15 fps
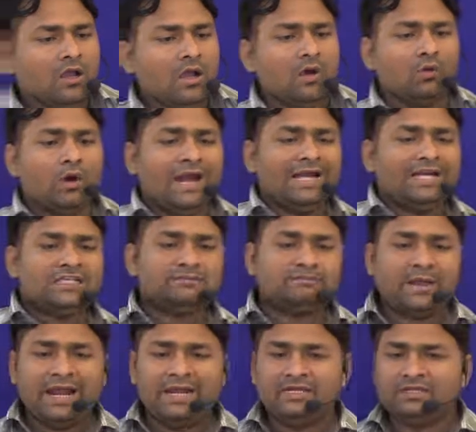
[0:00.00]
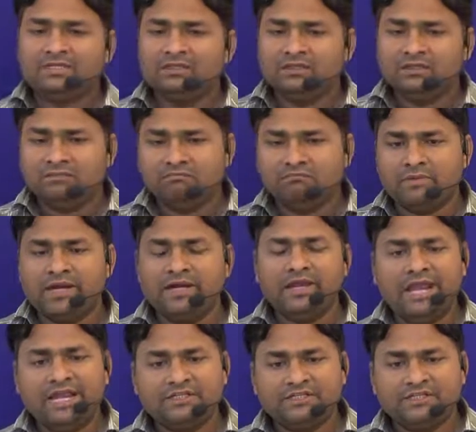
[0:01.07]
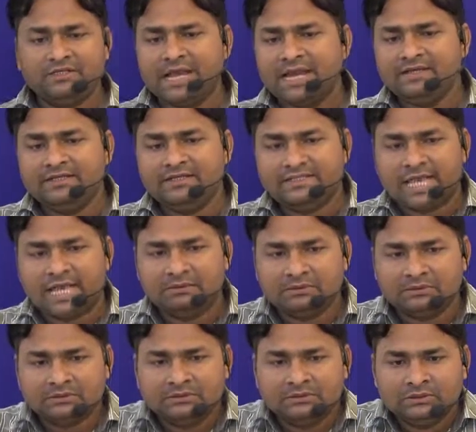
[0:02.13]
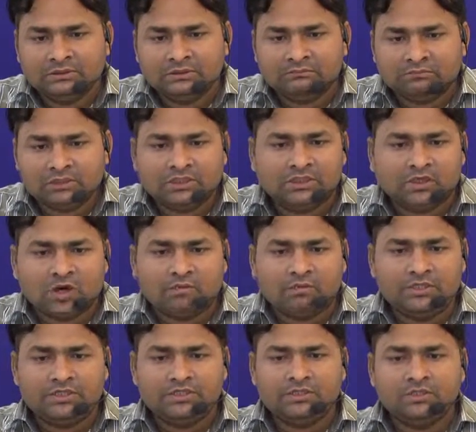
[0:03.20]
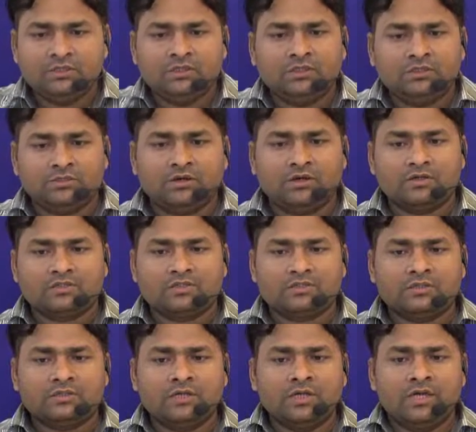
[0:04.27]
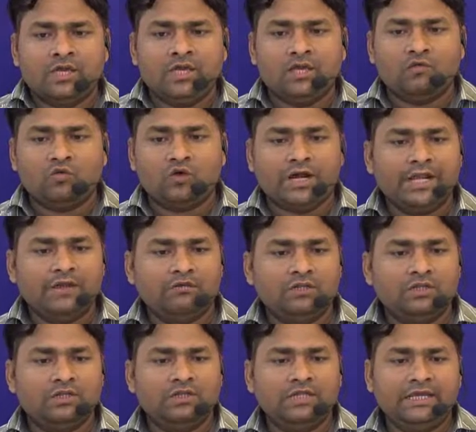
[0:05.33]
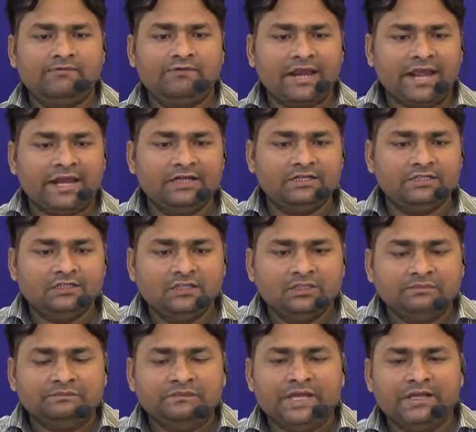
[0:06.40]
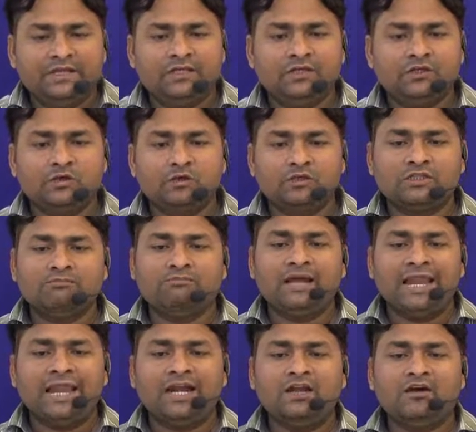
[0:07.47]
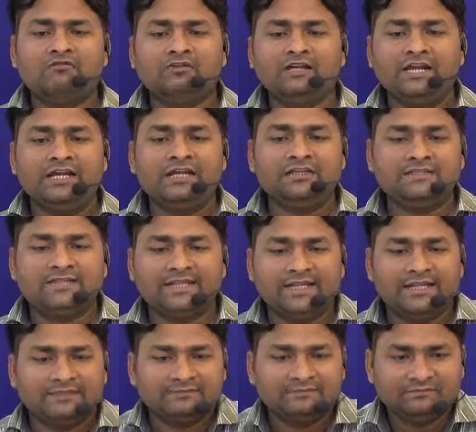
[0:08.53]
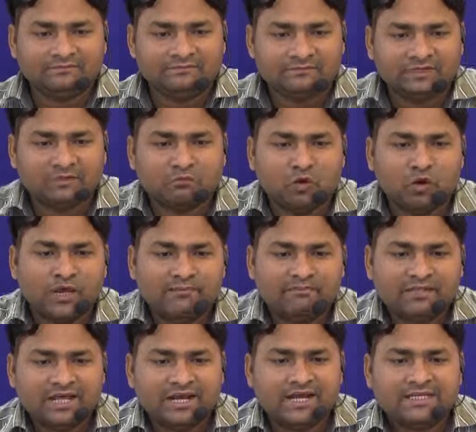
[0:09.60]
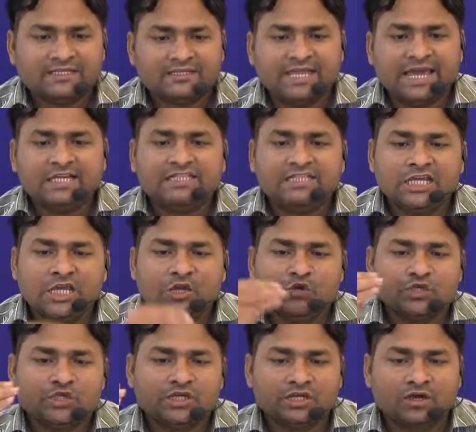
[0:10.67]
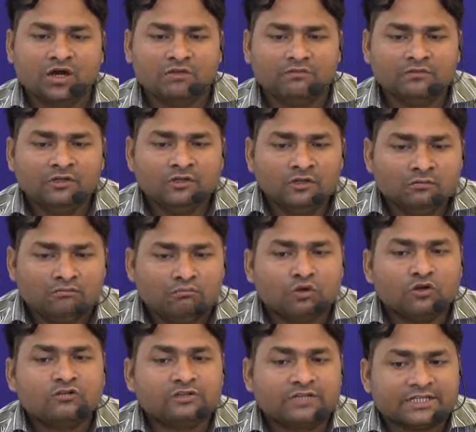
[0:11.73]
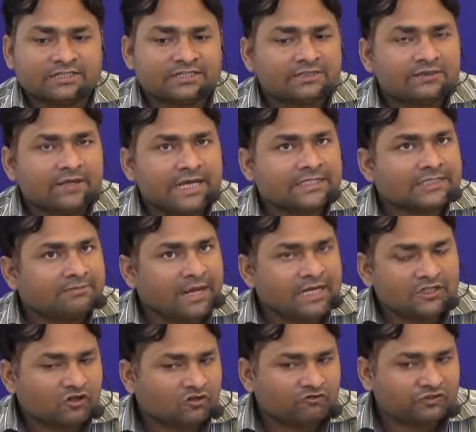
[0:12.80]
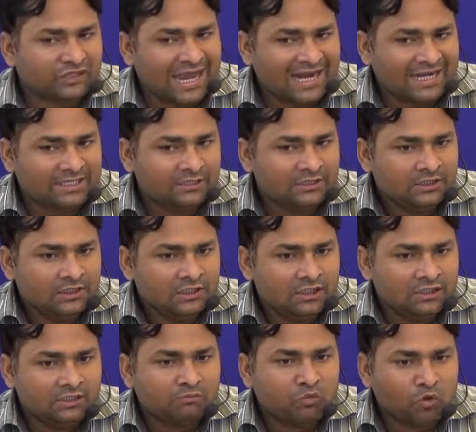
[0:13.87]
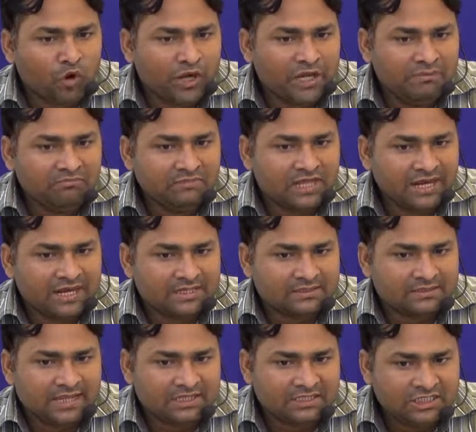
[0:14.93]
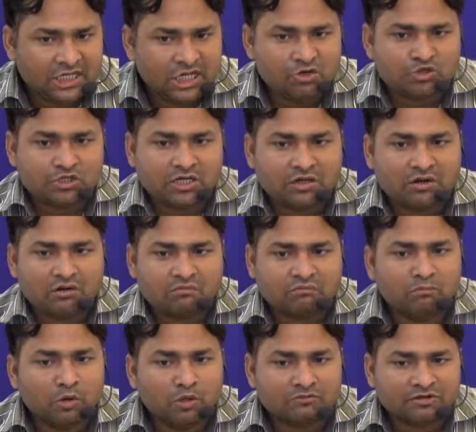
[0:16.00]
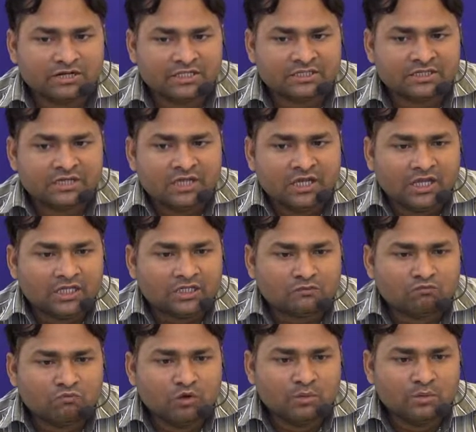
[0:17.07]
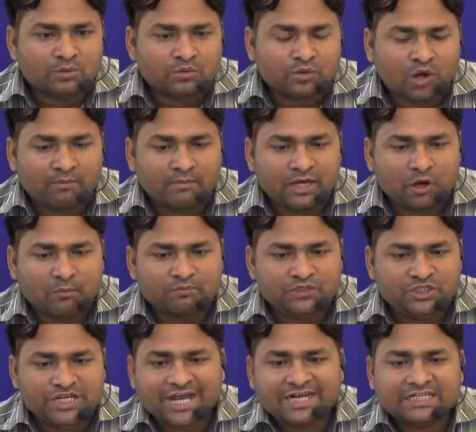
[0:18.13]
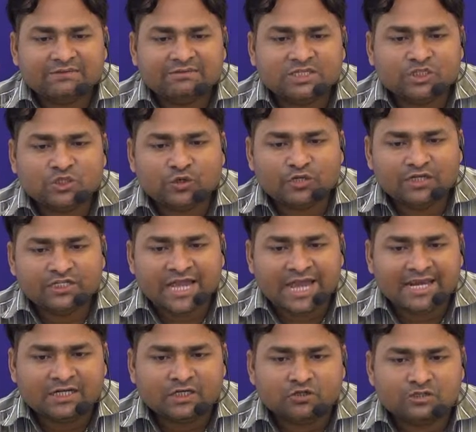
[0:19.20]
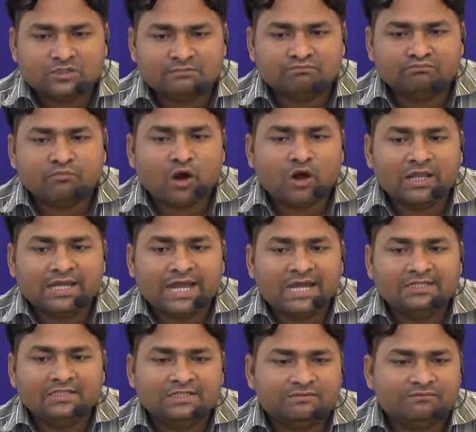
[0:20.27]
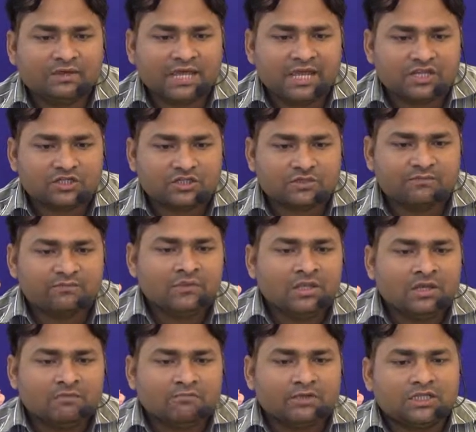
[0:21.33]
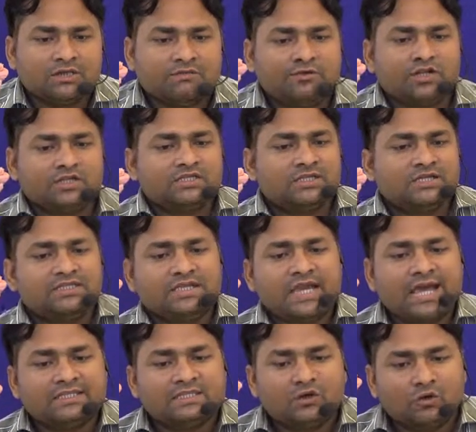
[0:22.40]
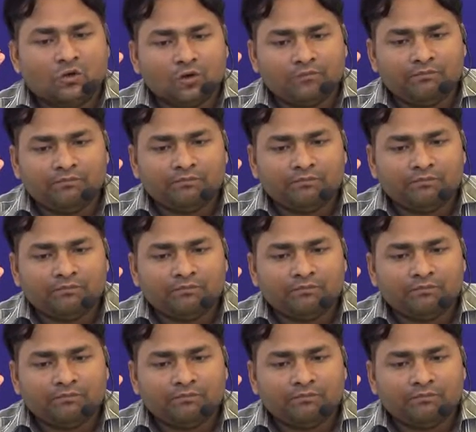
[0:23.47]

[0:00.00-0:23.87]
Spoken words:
Wilde spent mid-1897 with Robert Ross in Verneuil-le-Grand, where he wrote the Ballad of Reading Gaol. The poem narrates the execution of Buldridge. As a matter of fact, the poem narrates the execution of Buldridge. It moves from an objective storytelling to symbolic identification with the prisoners as a whole.